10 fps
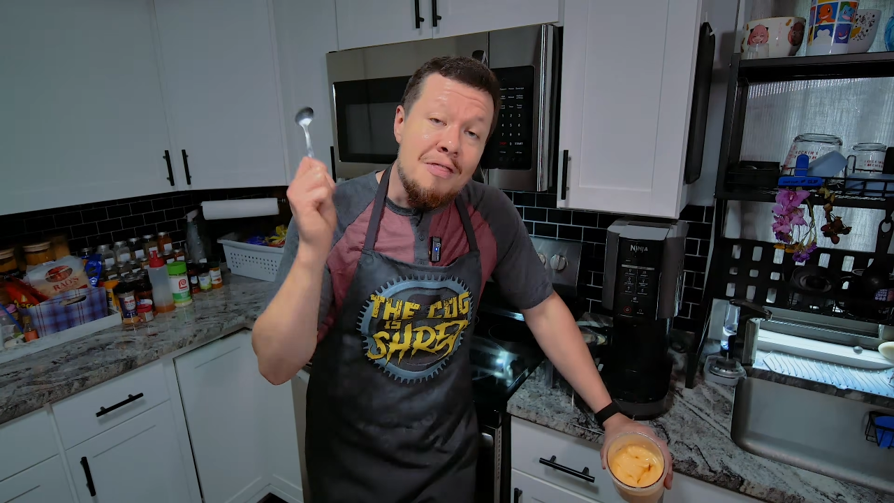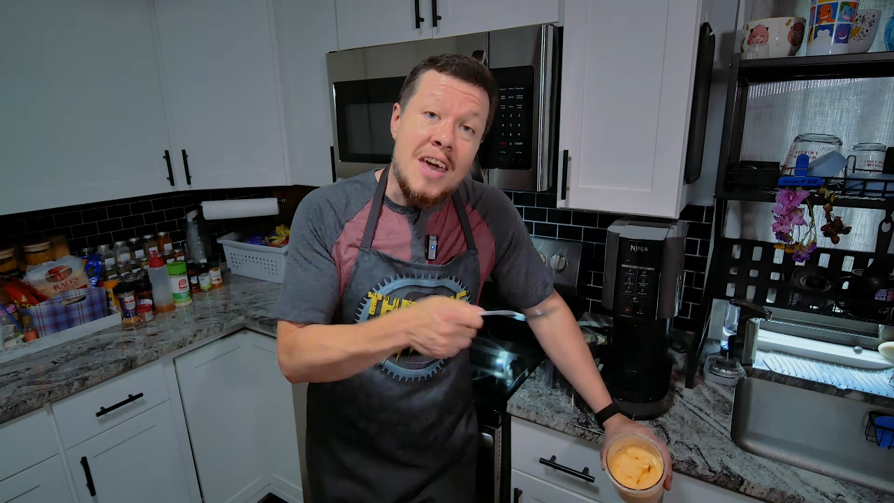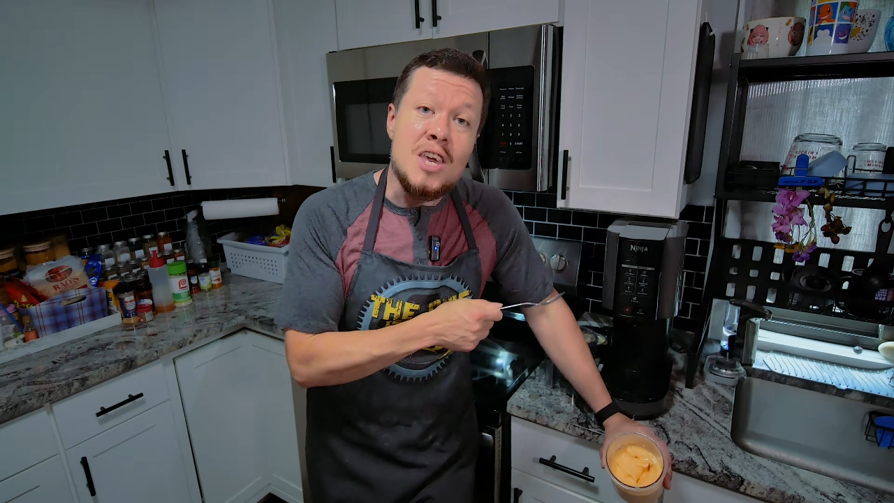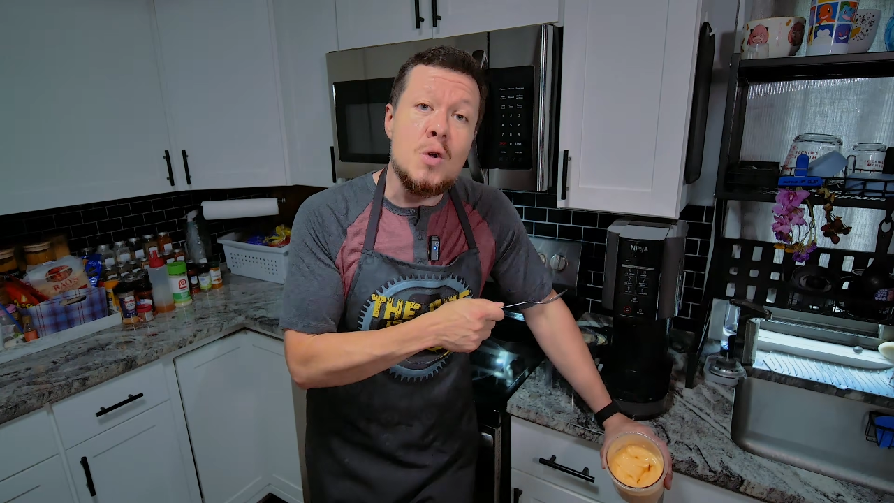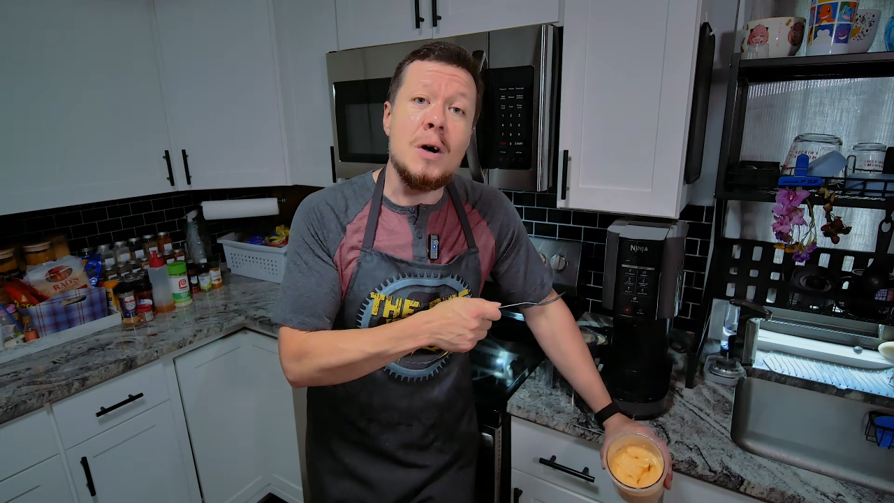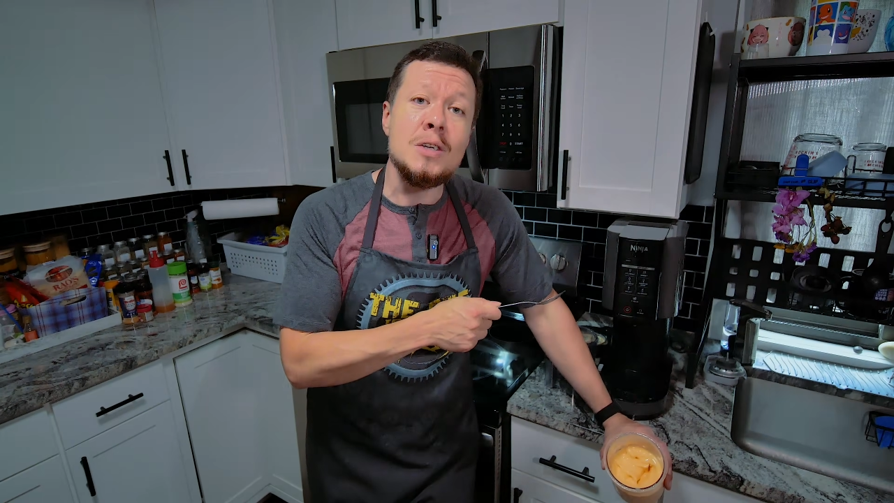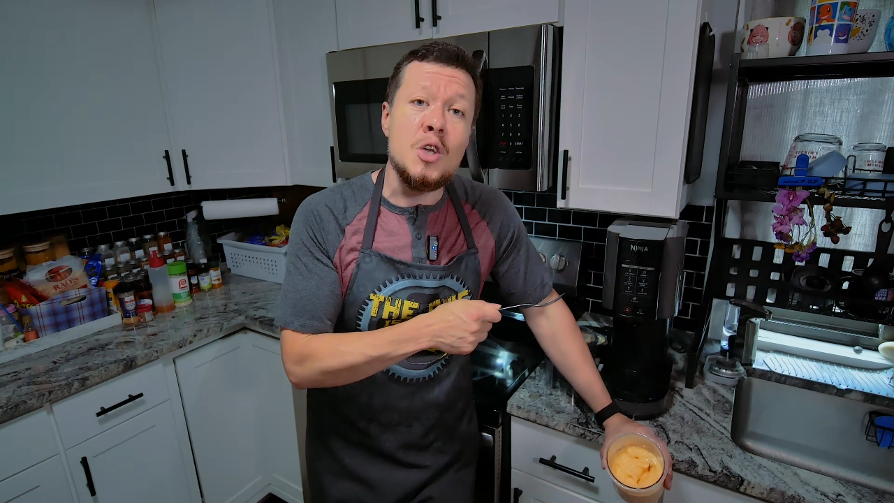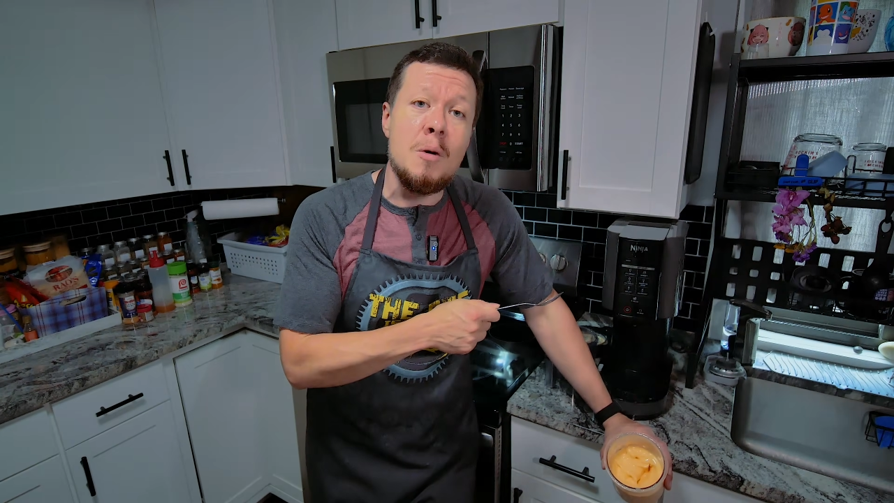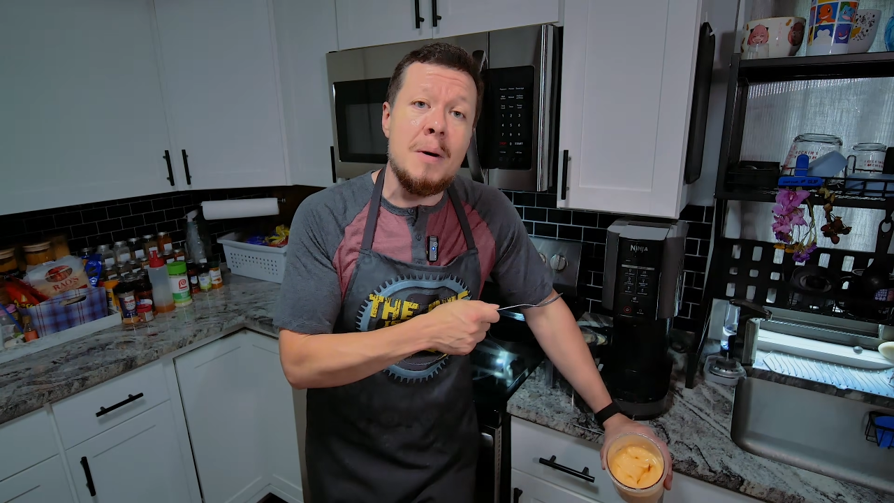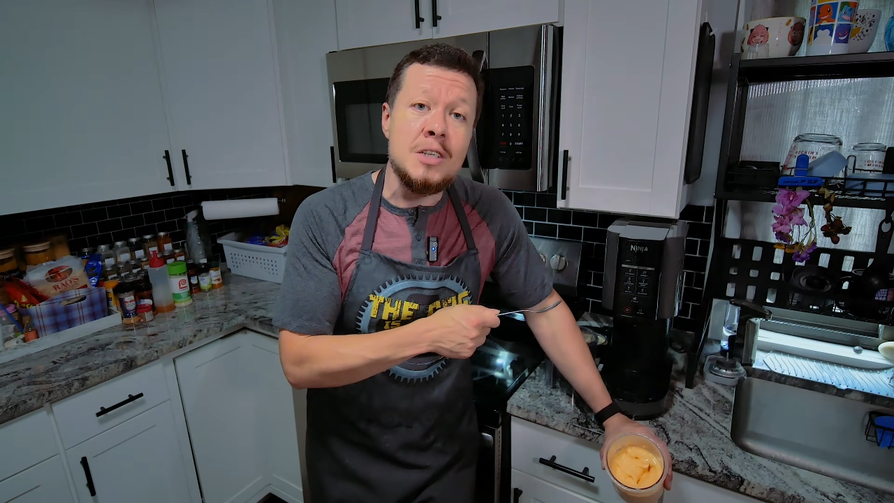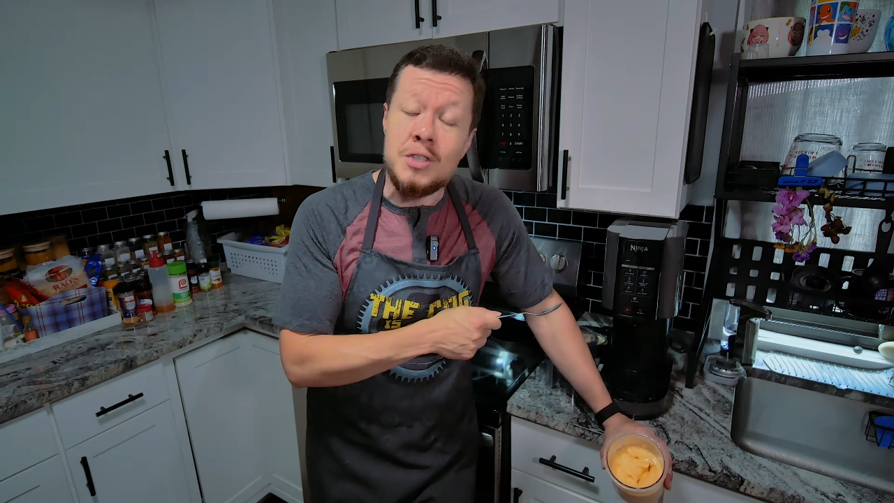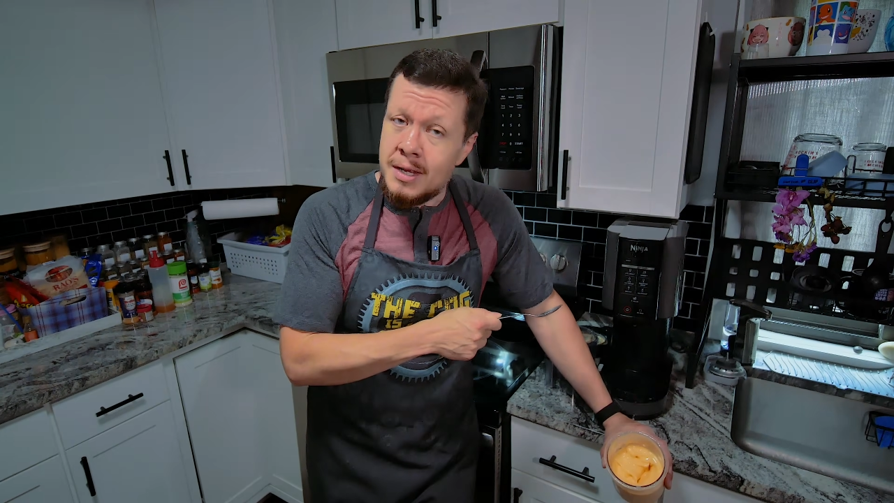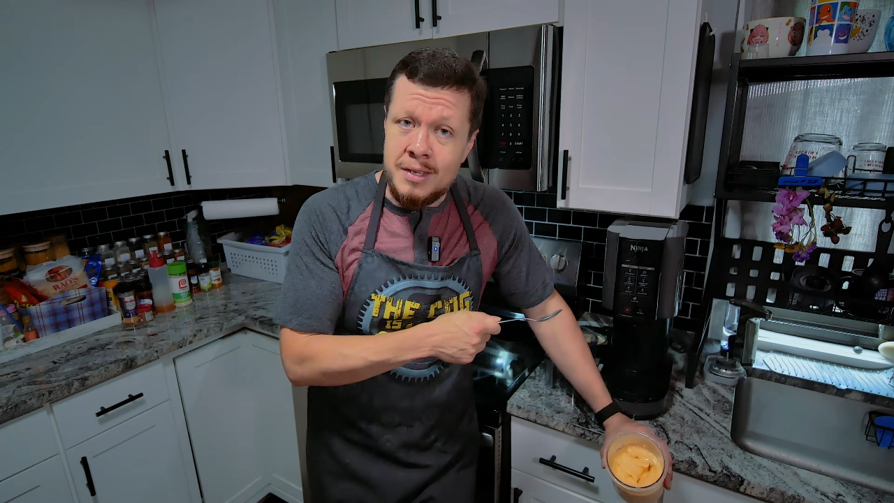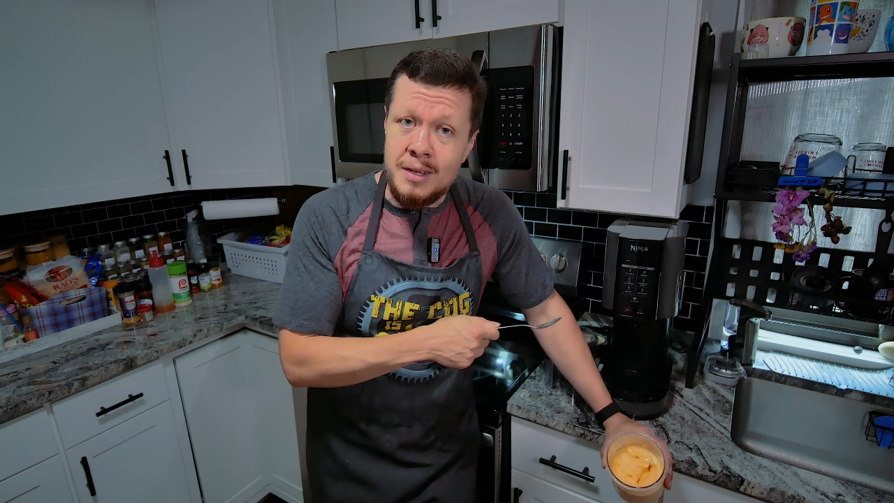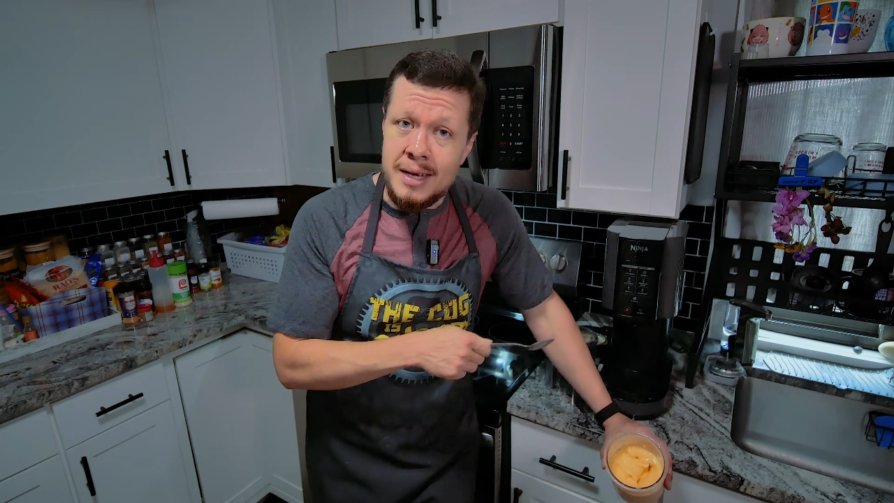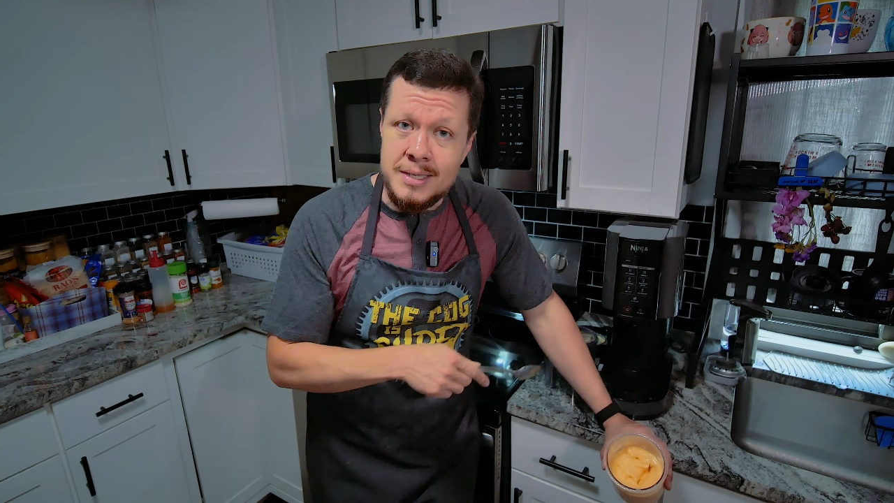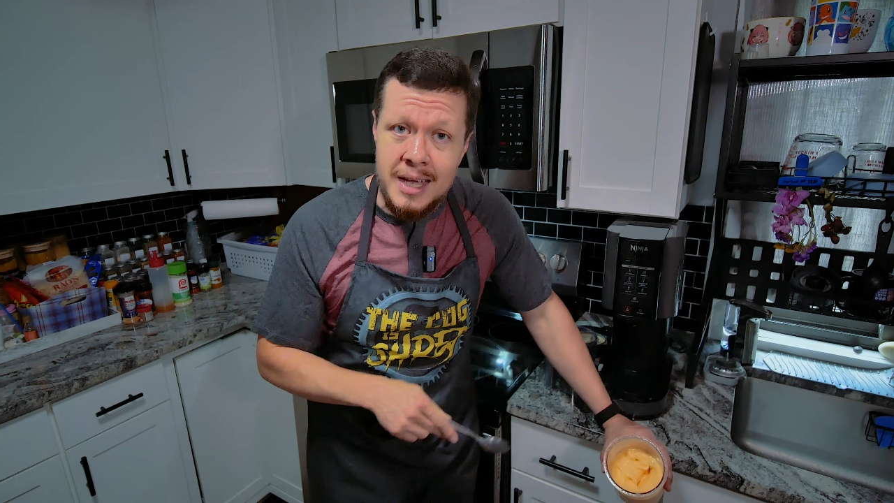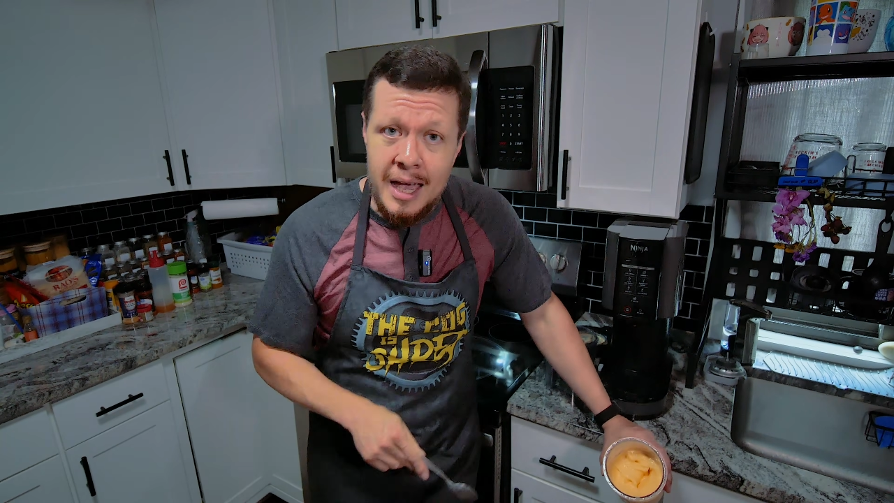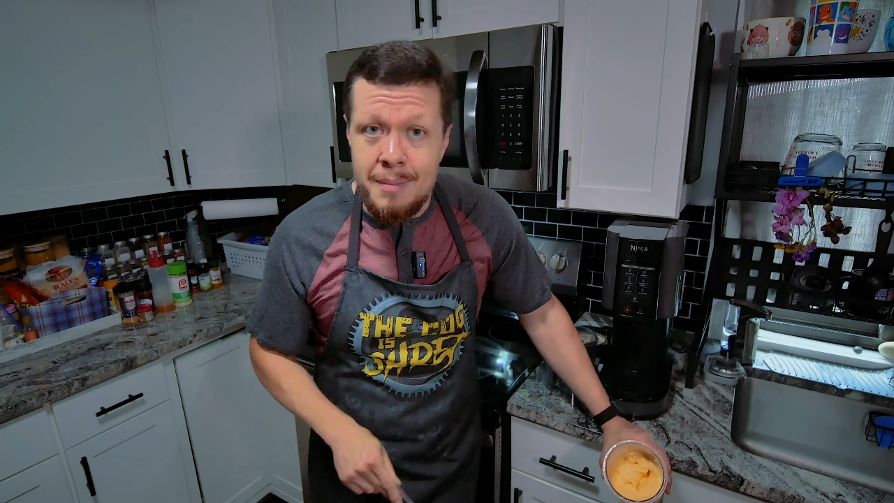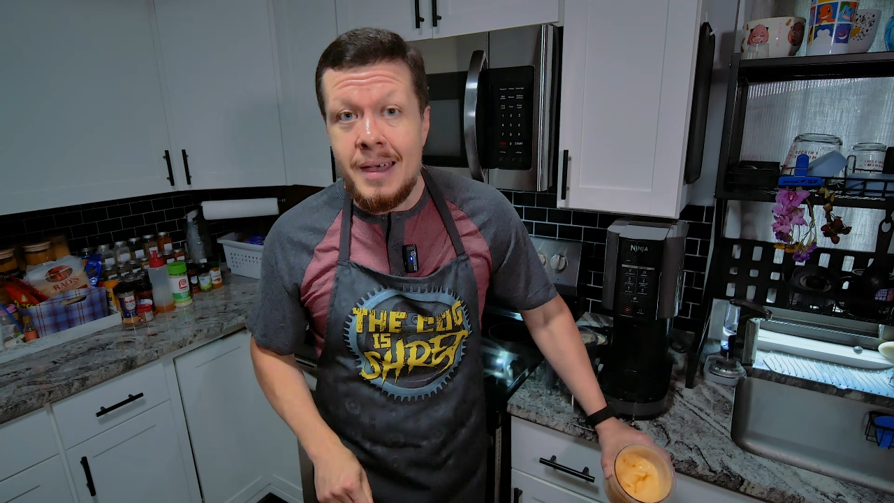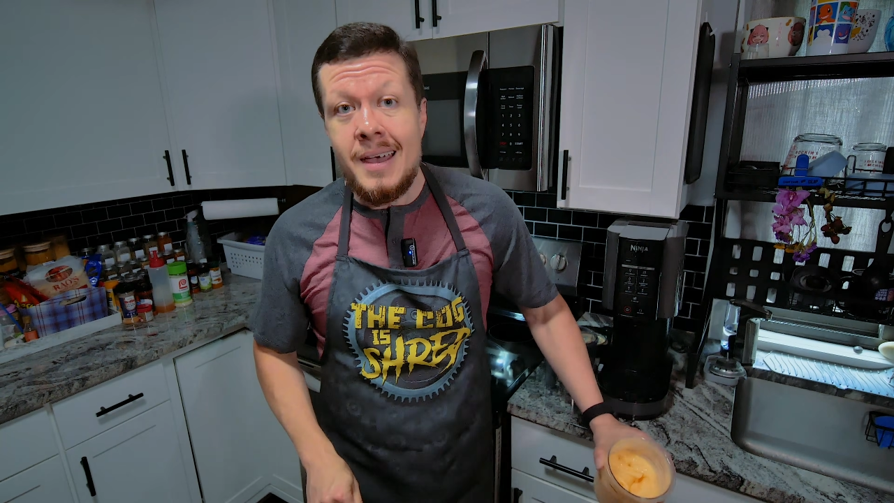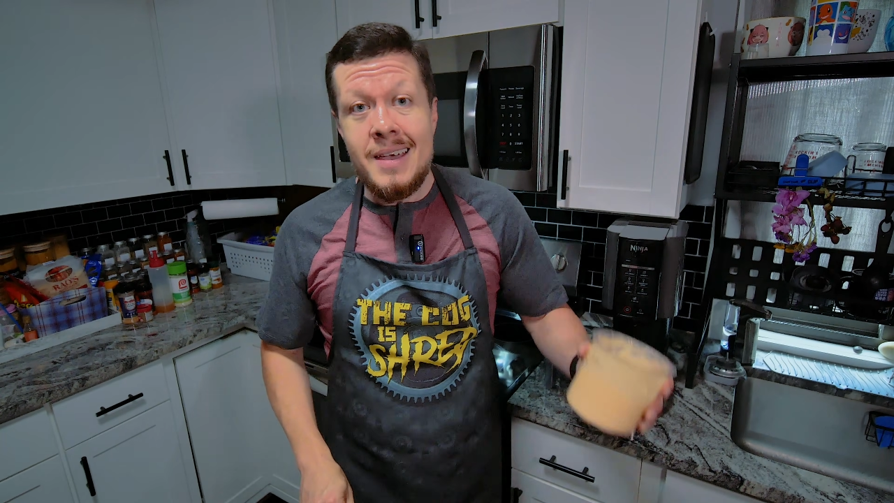Thank you all so much, and until next time,